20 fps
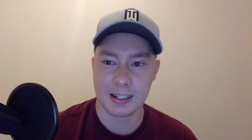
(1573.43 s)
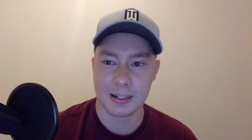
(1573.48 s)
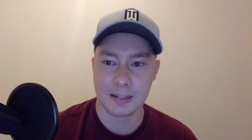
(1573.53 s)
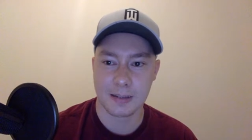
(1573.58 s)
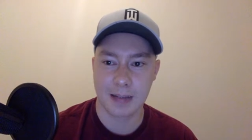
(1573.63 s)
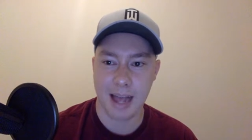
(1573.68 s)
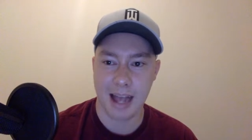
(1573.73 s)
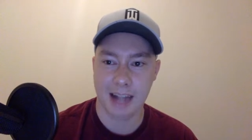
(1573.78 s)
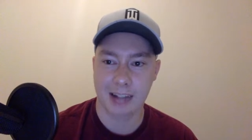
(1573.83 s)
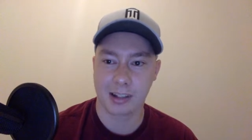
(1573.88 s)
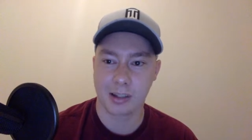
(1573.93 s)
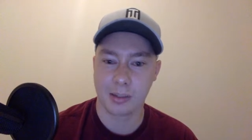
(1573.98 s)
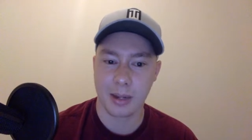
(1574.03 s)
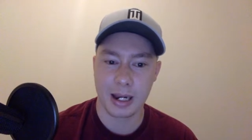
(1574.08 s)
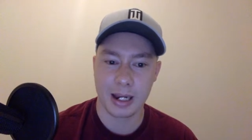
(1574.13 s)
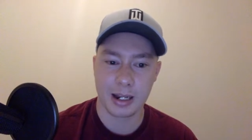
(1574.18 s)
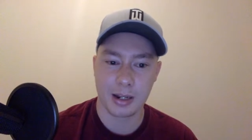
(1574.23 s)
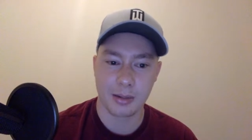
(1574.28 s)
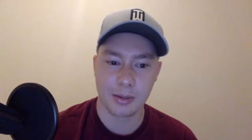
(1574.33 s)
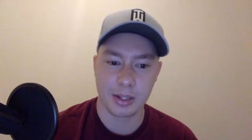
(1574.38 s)

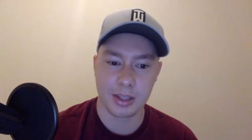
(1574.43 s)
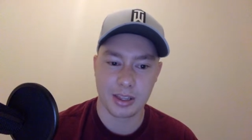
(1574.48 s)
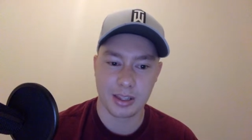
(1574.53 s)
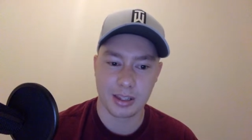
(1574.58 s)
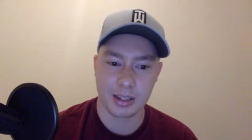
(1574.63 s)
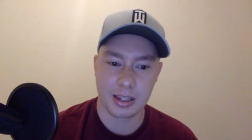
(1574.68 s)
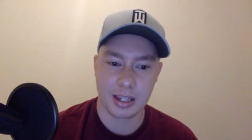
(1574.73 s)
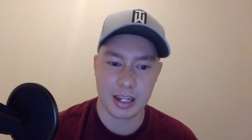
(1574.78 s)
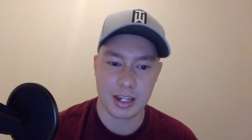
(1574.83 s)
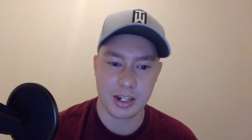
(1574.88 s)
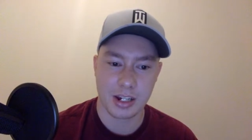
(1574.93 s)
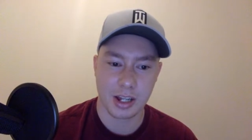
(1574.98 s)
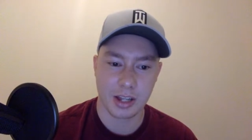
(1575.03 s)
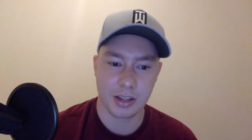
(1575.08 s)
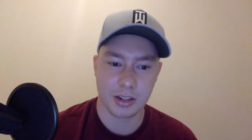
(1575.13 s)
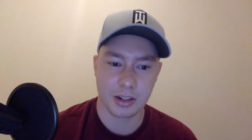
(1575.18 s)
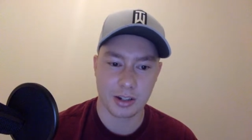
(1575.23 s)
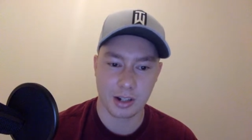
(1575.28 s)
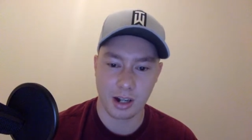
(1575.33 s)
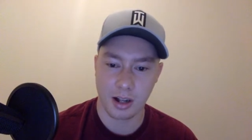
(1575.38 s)
acclimated with each
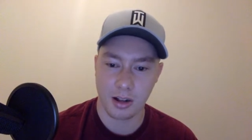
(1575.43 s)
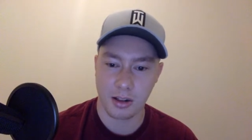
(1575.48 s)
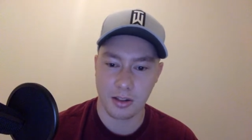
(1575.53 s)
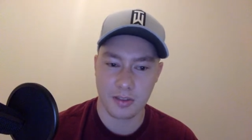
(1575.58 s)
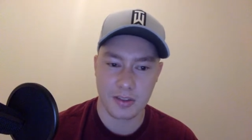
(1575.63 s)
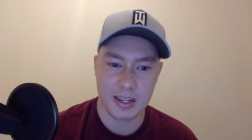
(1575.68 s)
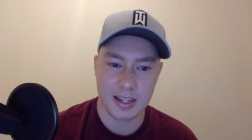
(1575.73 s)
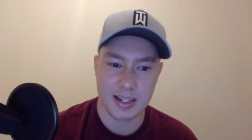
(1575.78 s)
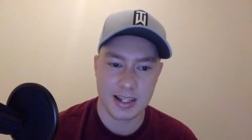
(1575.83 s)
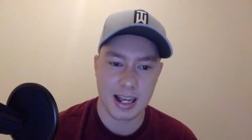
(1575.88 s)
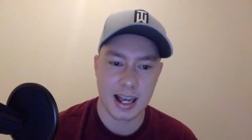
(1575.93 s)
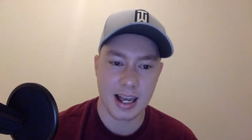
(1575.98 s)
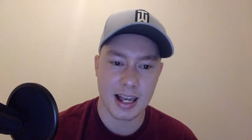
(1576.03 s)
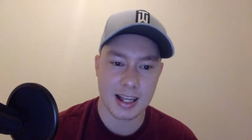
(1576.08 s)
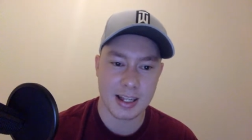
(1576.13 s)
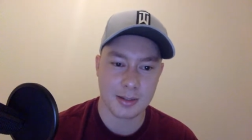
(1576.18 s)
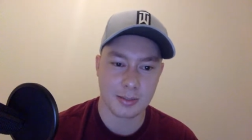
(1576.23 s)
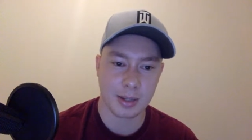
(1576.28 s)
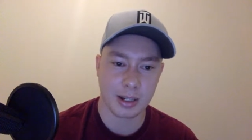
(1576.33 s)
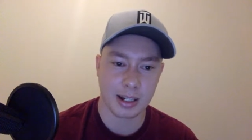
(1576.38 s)
other, all of these
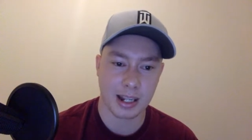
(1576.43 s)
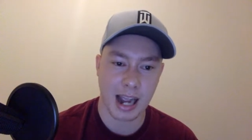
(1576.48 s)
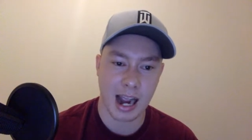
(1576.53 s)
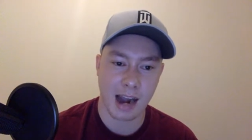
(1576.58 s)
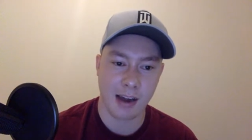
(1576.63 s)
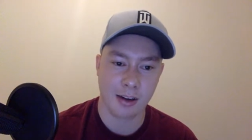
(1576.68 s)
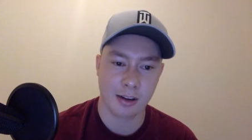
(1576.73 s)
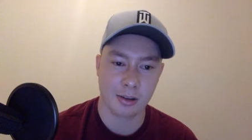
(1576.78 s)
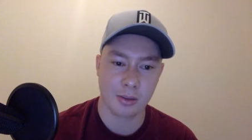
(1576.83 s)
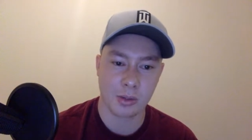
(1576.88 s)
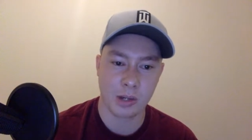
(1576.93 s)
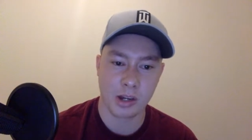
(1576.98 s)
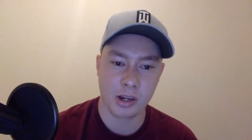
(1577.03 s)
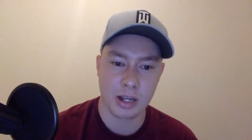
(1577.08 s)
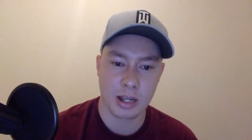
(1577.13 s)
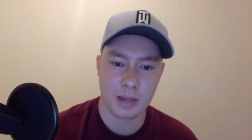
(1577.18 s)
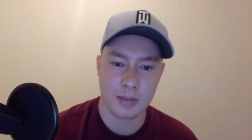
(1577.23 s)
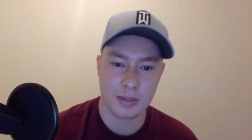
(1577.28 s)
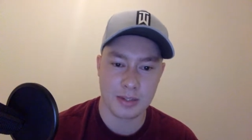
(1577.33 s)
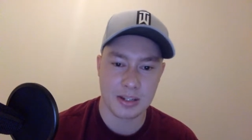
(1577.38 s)
guys, but Kyron
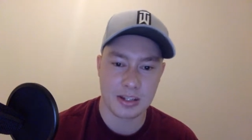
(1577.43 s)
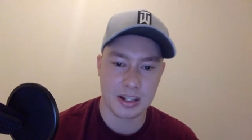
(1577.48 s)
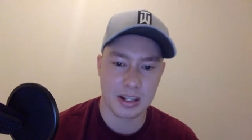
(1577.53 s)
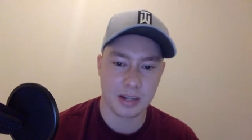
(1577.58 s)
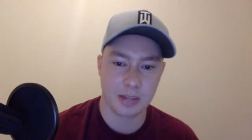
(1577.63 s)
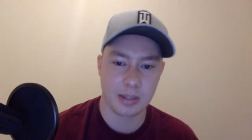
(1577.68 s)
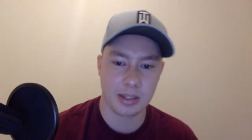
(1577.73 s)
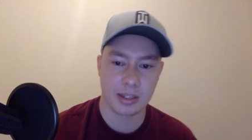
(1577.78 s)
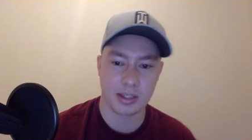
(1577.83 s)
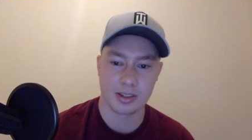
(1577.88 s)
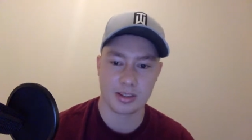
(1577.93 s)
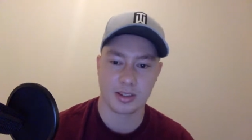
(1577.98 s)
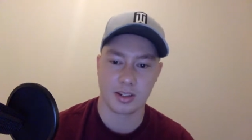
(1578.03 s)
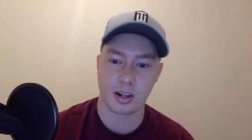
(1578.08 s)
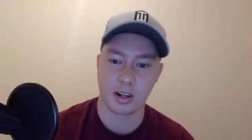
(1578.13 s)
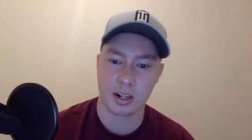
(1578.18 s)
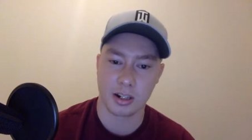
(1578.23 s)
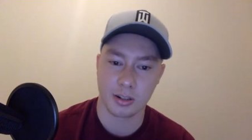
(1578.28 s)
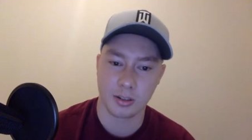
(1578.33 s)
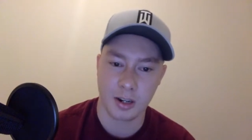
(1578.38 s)
Williams is going to be the
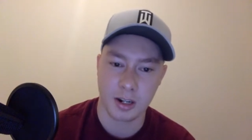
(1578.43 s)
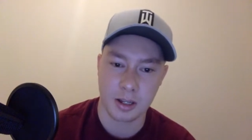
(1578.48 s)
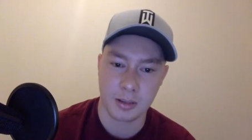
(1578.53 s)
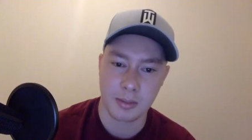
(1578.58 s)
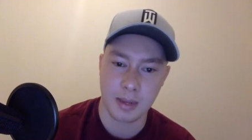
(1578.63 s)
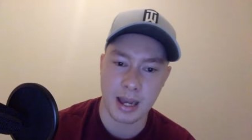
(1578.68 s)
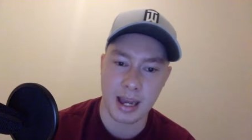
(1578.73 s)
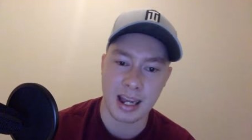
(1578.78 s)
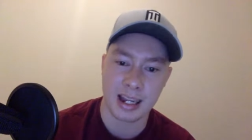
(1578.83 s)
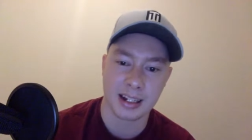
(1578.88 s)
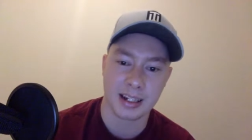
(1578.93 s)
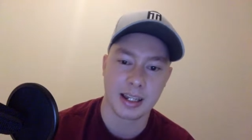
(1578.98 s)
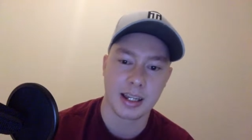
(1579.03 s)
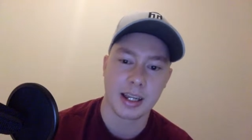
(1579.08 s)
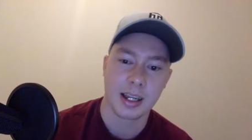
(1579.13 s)
starting running back.